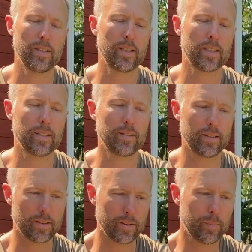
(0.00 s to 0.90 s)
I can
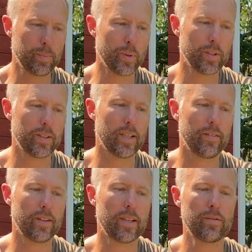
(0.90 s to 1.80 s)
see the point in
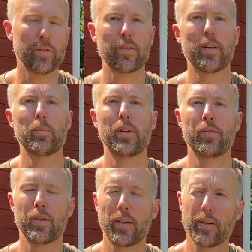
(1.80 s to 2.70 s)
having that. For example,
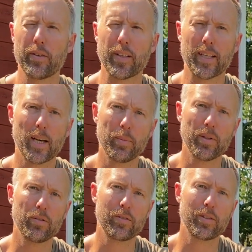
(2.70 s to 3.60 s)
if you're out in the
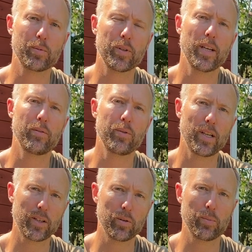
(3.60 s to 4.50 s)
cabin, you just want to have
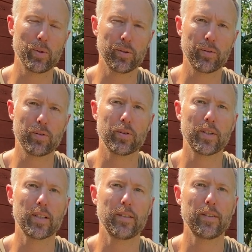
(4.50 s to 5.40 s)
really good Bluetooth
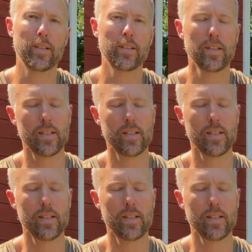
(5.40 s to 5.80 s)
connectivity.